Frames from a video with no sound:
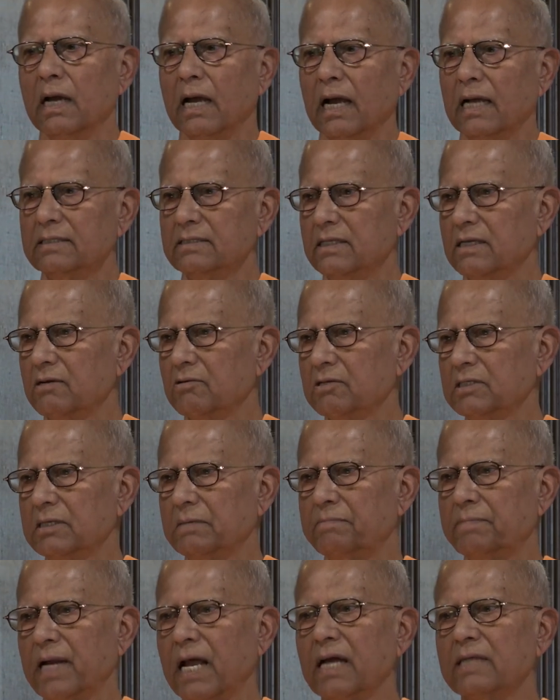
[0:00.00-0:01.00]
And there is a
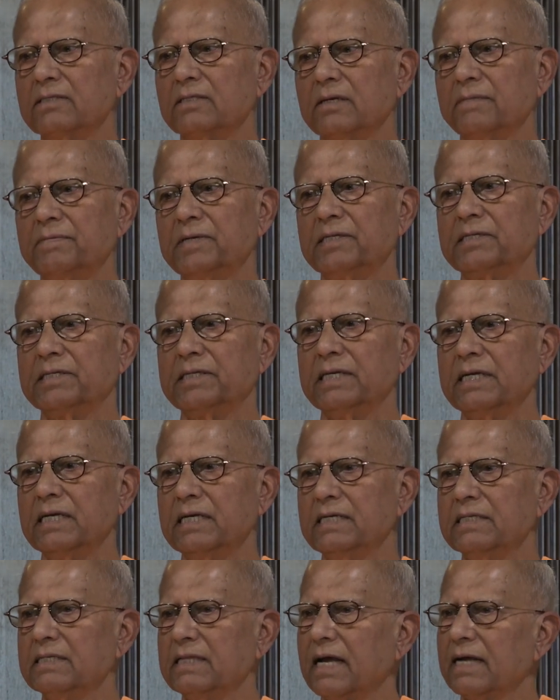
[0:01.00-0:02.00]
branch of a
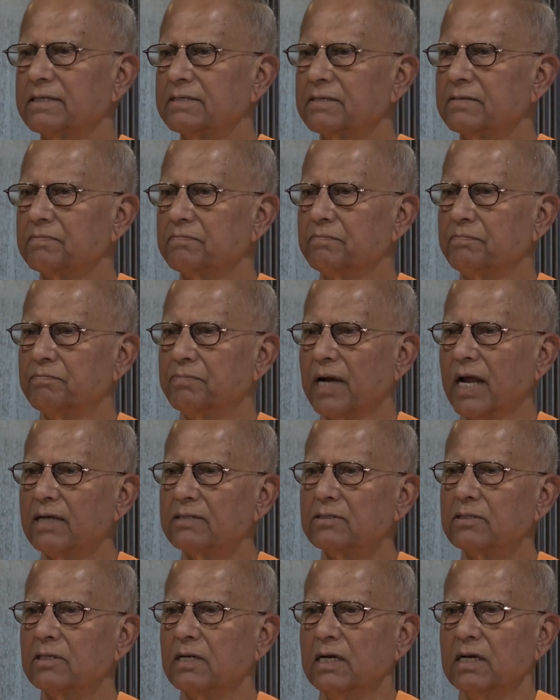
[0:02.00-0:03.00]
tree. In that
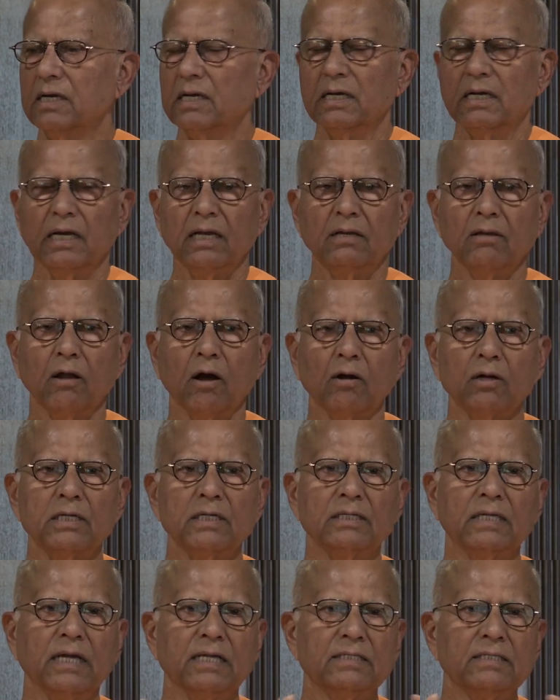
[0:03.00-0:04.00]
branch, there
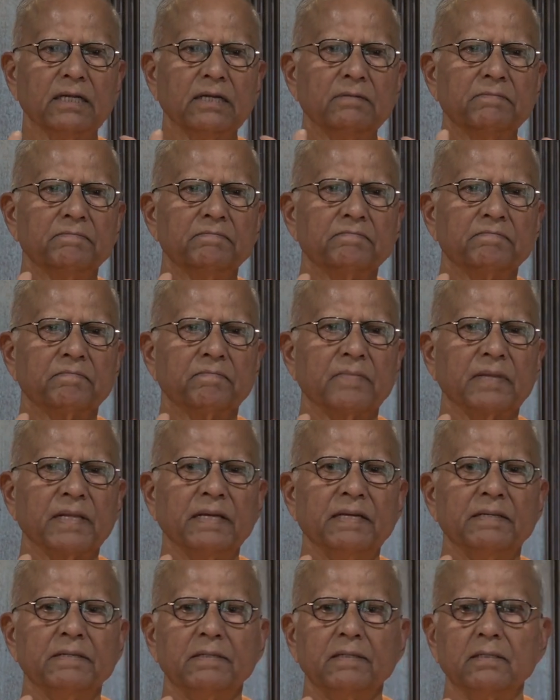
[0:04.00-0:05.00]
is a
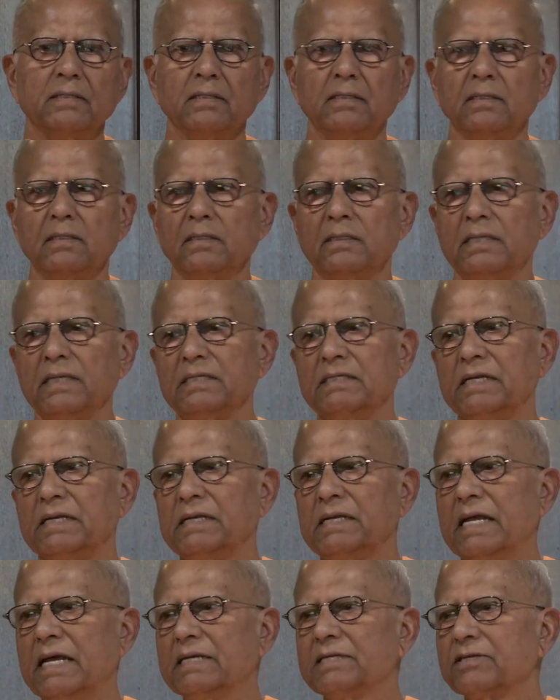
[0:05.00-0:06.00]
there is a
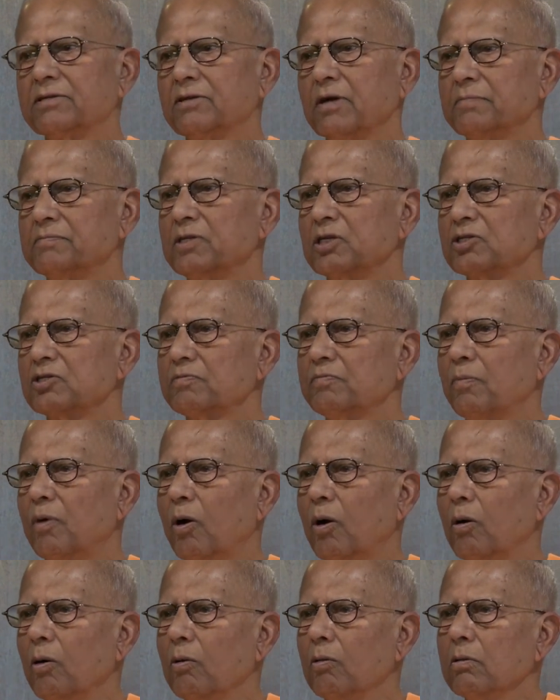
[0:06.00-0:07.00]
nest of the
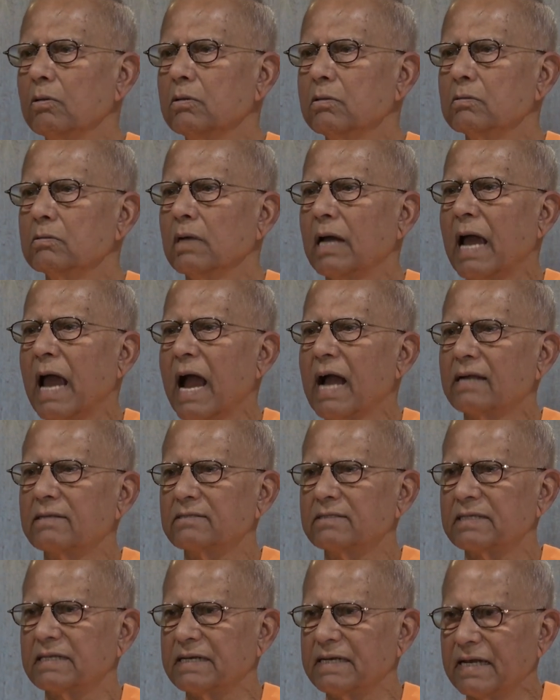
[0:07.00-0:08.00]
small
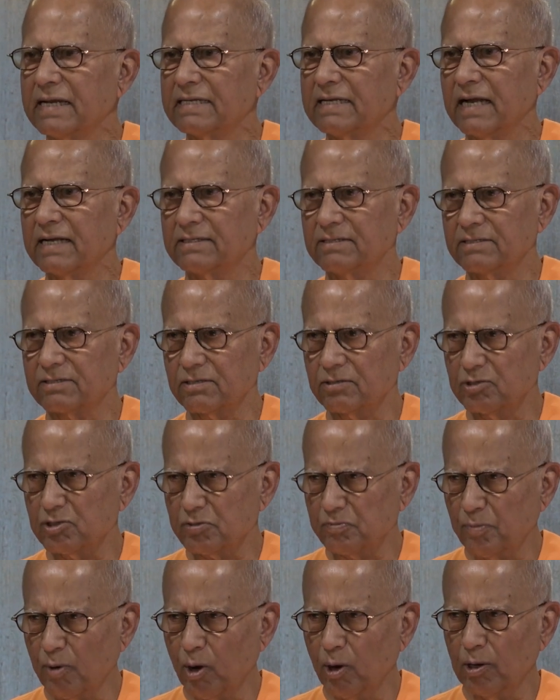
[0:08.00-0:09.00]
ants, red ants,
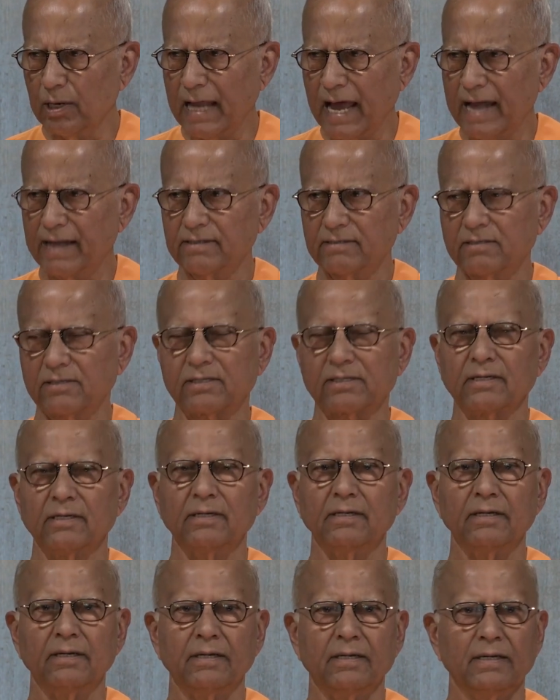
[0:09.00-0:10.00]
small ants,
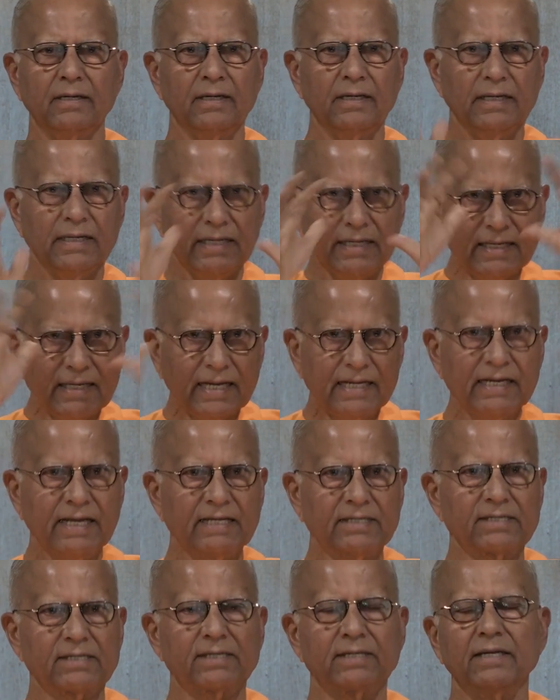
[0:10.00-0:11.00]
in a
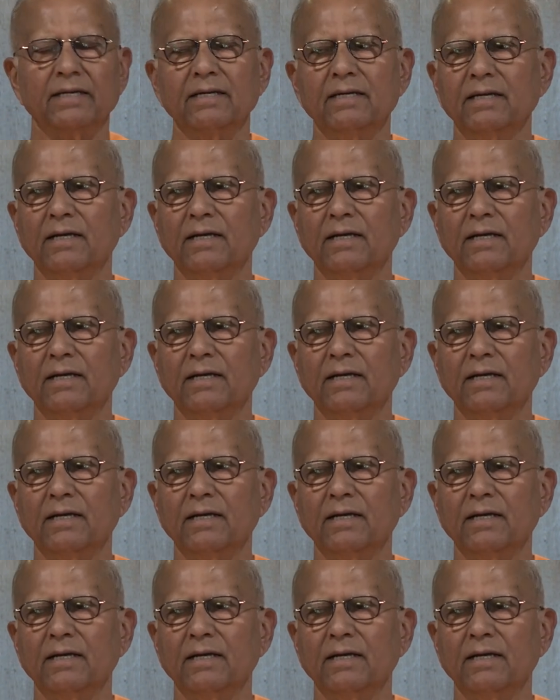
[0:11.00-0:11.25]
nest.